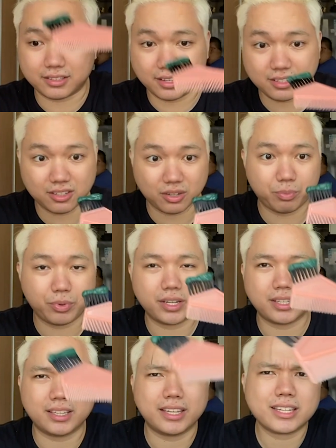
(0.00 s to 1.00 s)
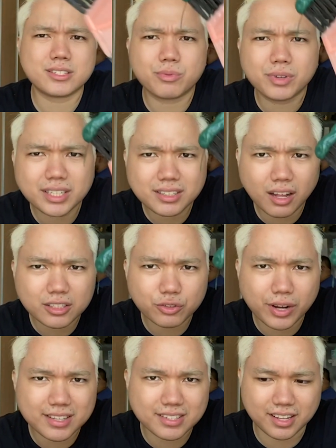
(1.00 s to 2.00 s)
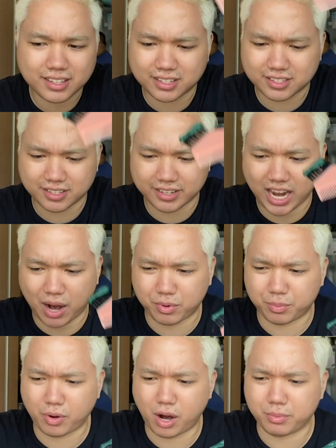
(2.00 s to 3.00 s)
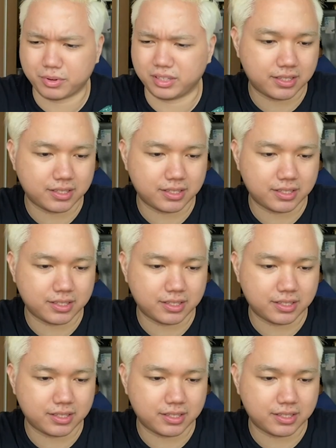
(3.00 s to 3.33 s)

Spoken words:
does look pretty. It's really not translating to the camera properly.